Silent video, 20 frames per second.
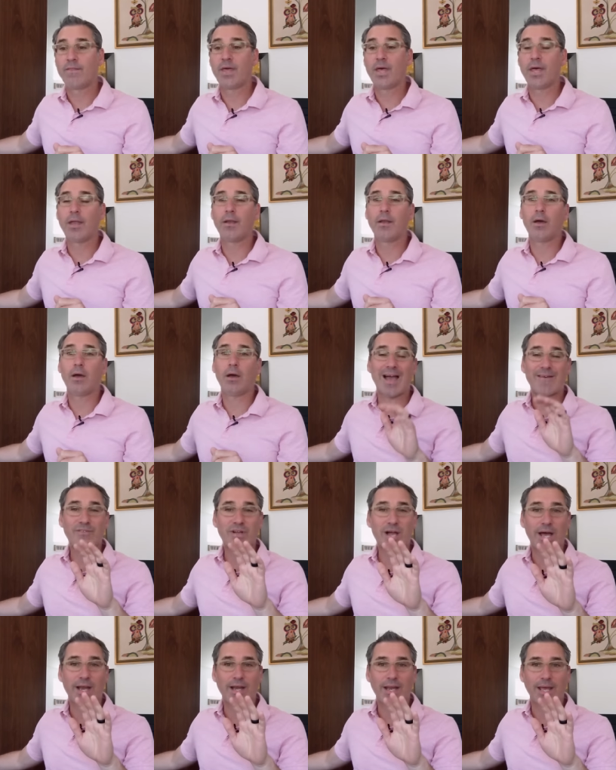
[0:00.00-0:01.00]
then I've
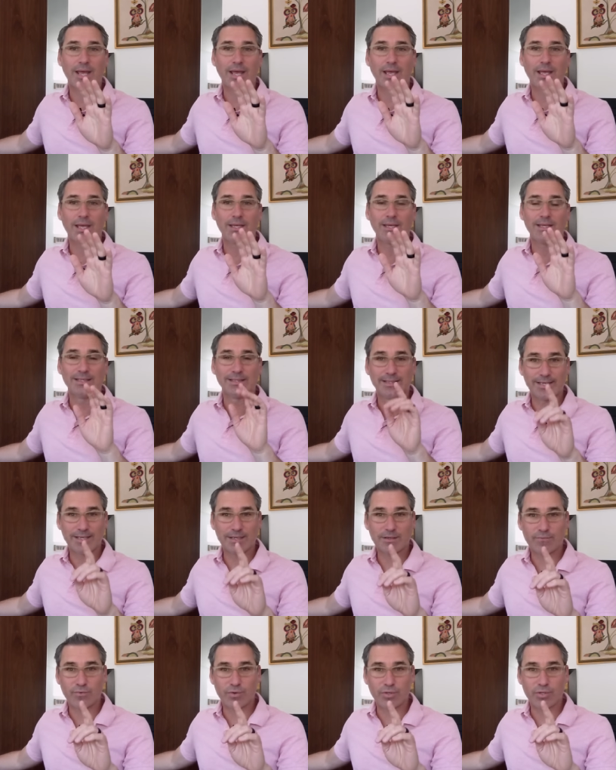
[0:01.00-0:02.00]
got a
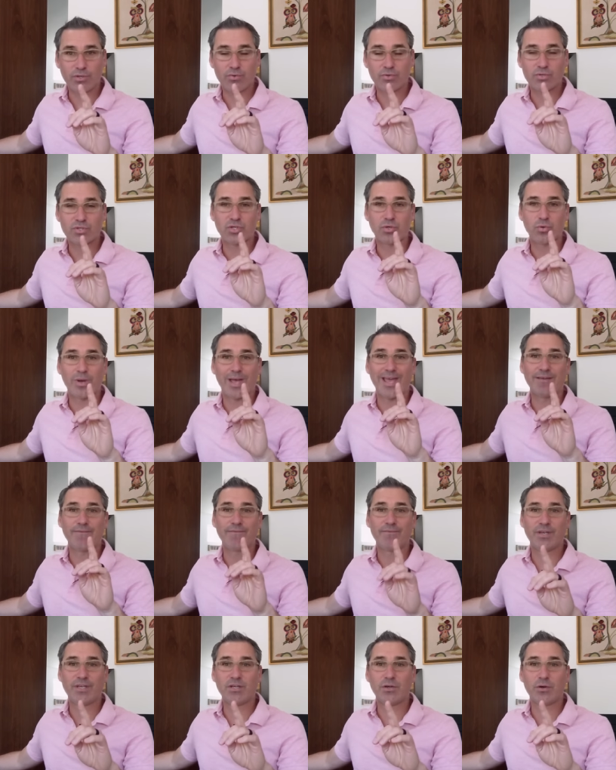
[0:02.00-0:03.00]
link for you to a
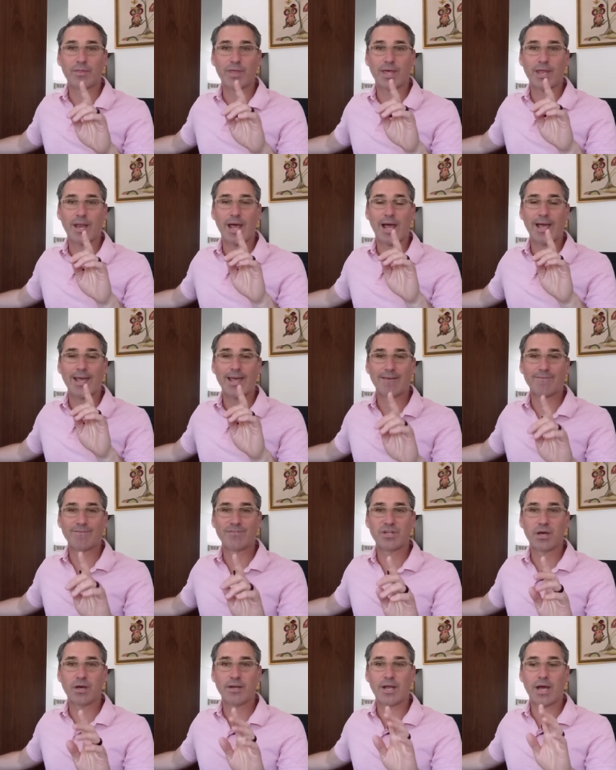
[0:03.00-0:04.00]
video that I have
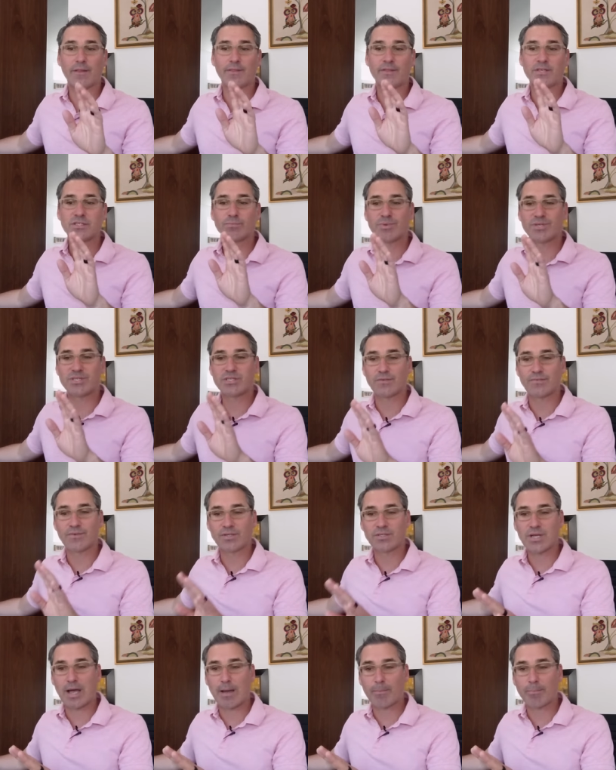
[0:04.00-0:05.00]
done on this
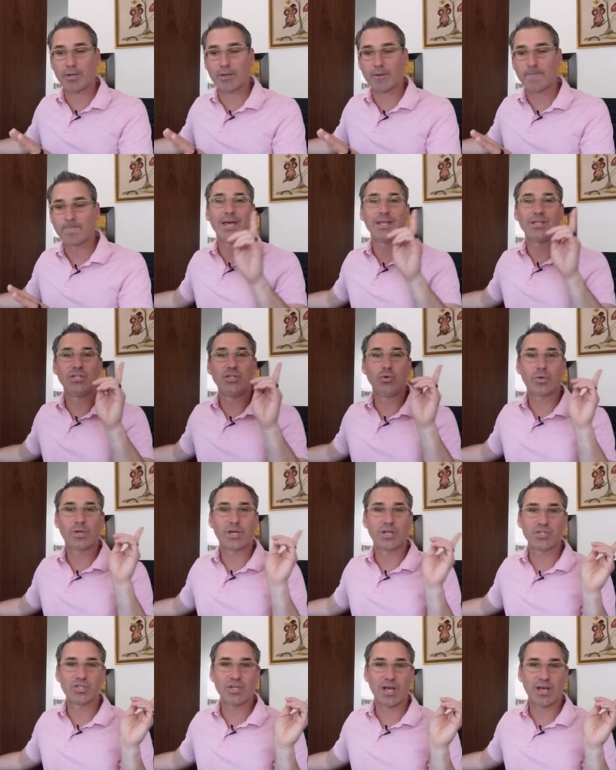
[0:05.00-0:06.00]
specific topic, and you
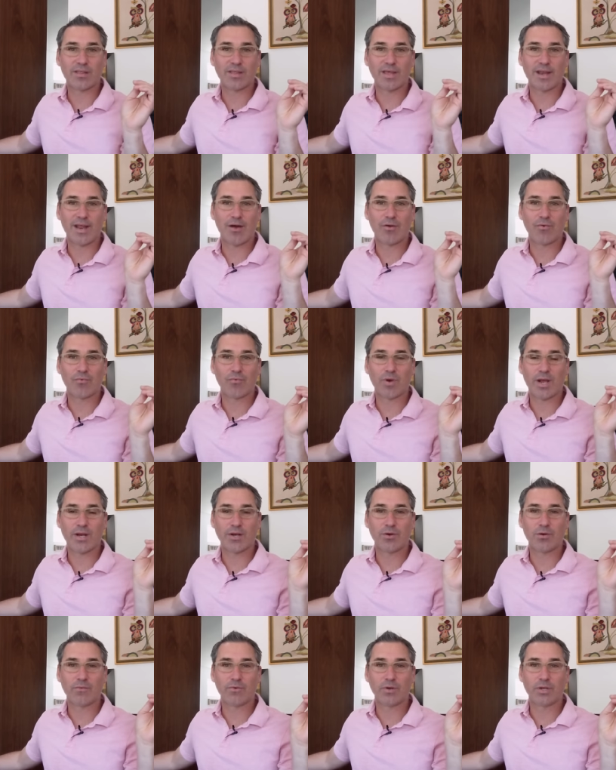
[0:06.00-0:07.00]
can check that out
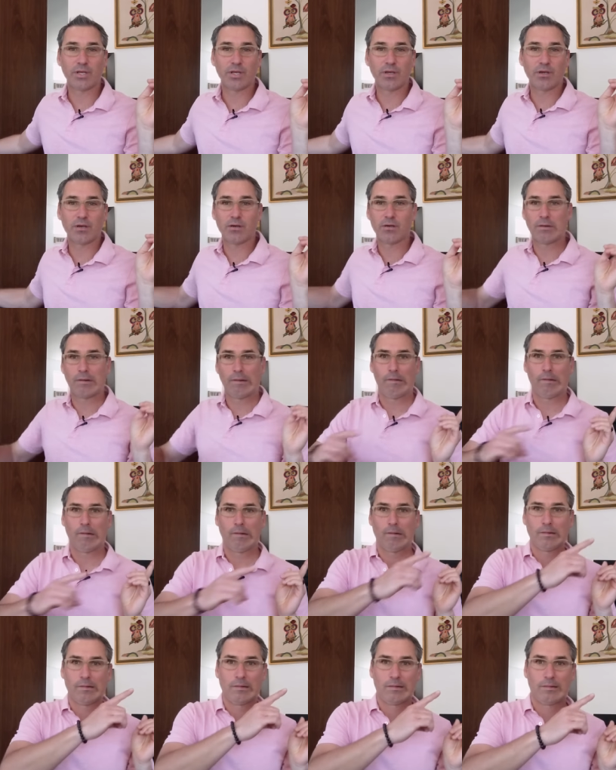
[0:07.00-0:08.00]
right over here.
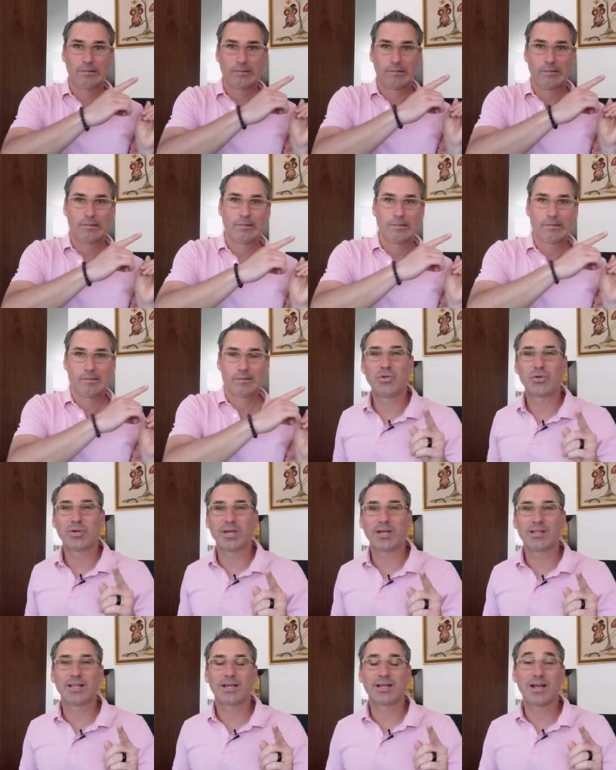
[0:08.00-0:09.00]
You
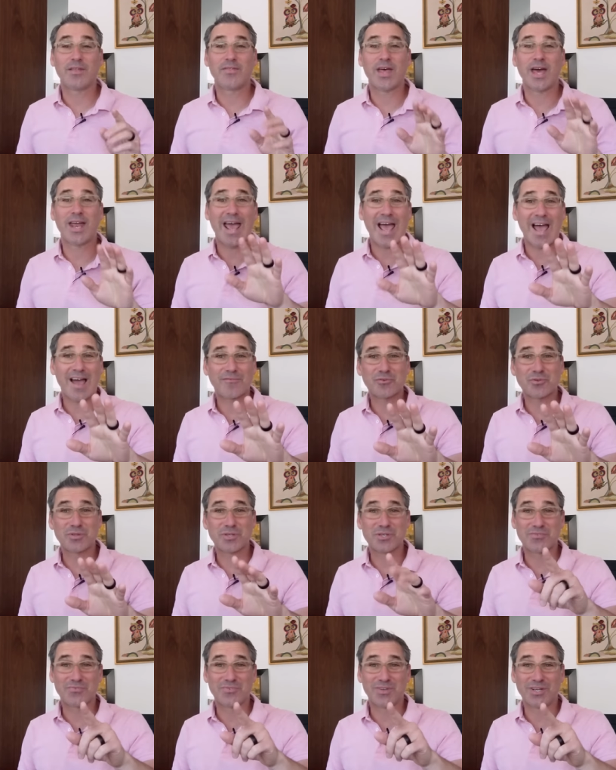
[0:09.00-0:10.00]
can click on that after
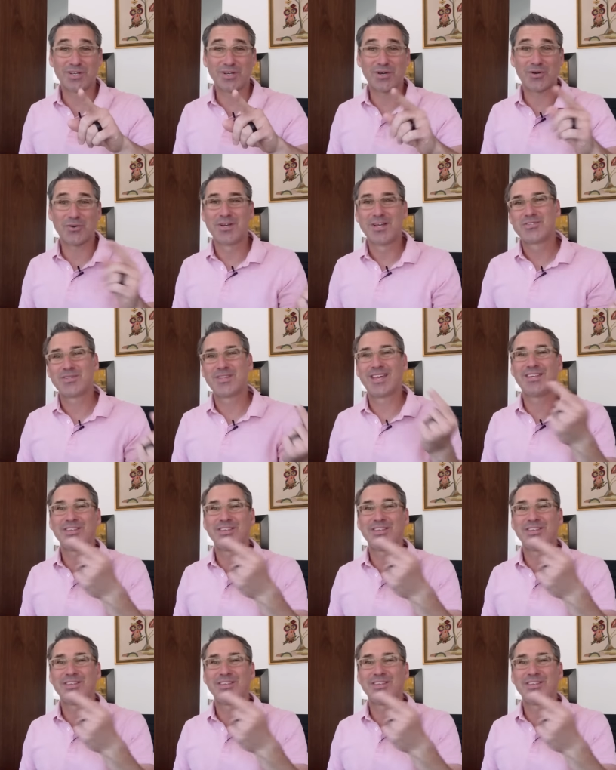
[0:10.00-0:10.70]
this video so